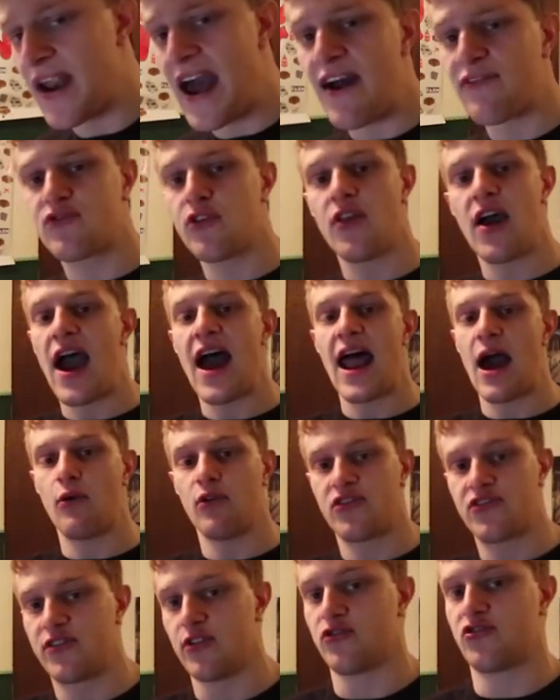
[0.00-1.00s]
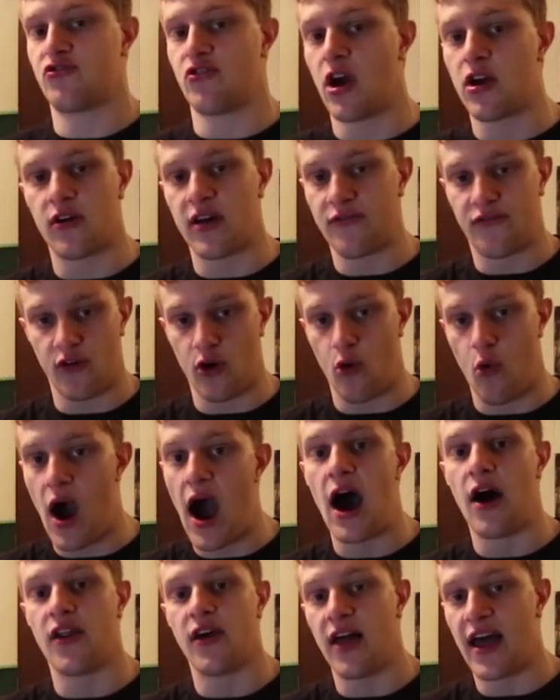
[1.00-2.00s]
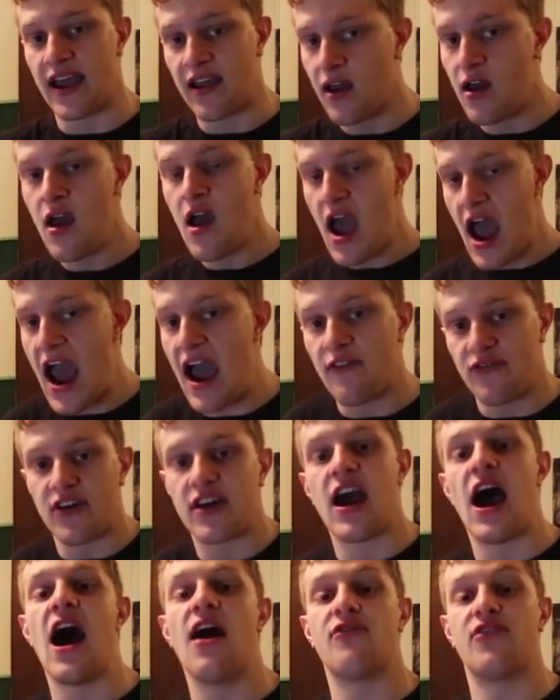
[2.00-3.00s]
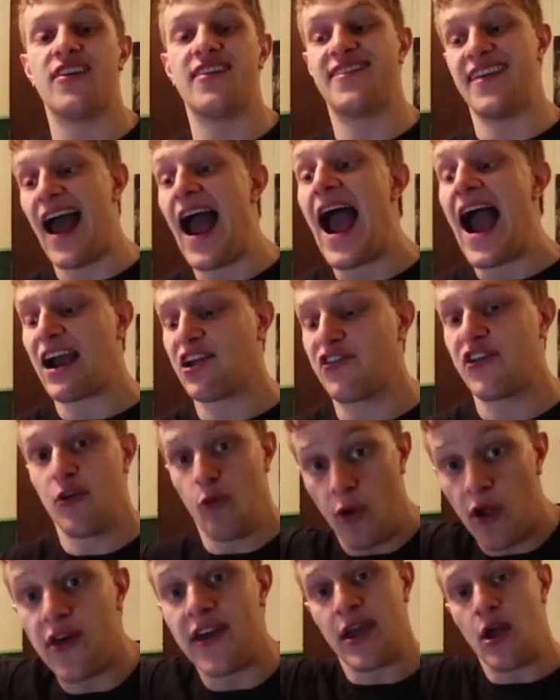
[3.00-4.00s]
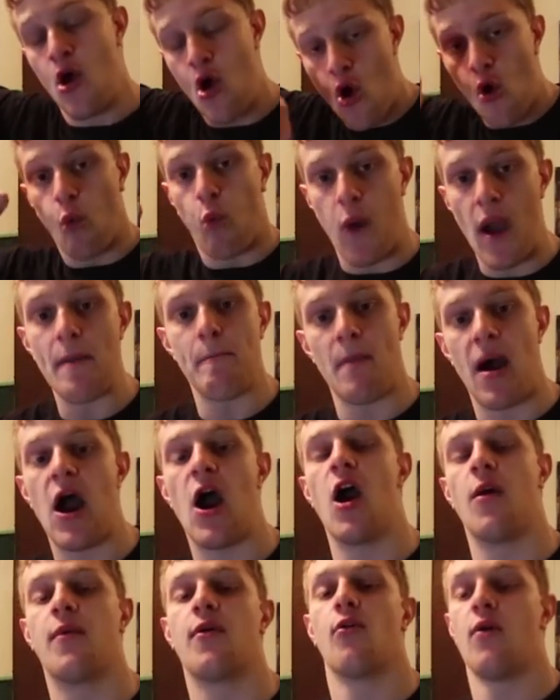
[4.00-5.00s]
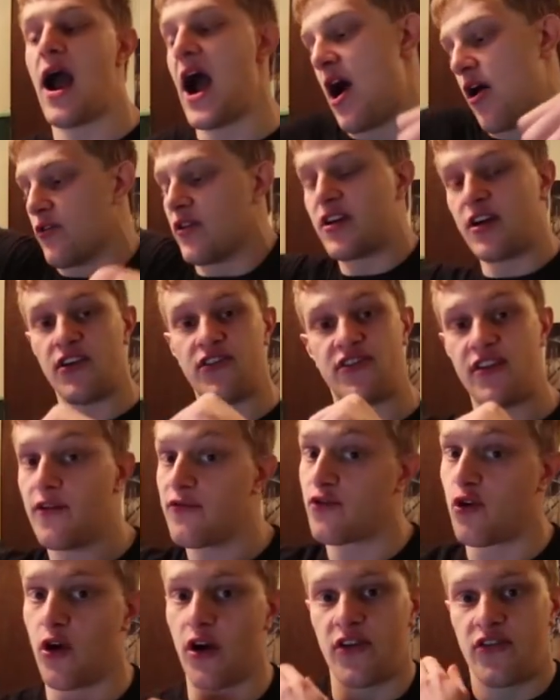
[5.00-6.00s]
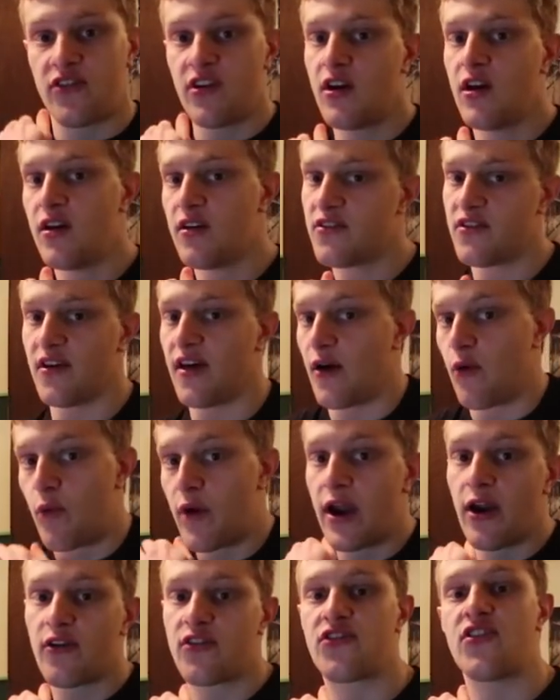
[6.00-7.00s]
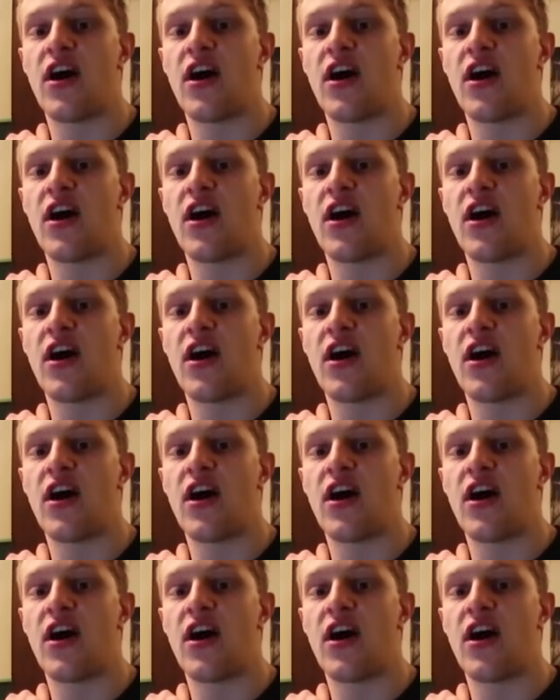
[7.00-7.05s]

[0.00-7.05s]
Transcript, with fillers: But after that, I was still struggling for a while to like have the confidence to actually really whip my arm around because of course it's in a weird